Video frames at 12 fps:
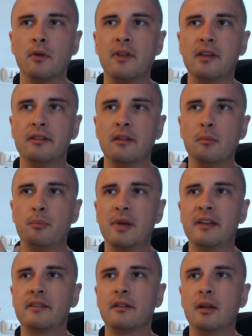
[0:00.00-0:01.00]
These are the
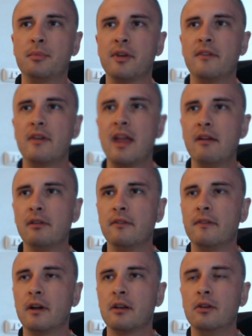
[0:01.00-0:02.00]
best clips I've ever
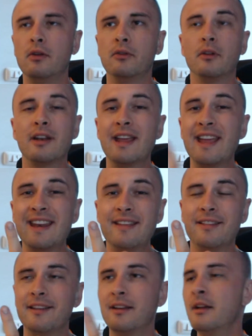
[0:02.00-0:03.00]
fucking used on
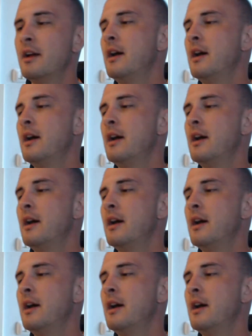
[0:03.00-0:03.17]
anything.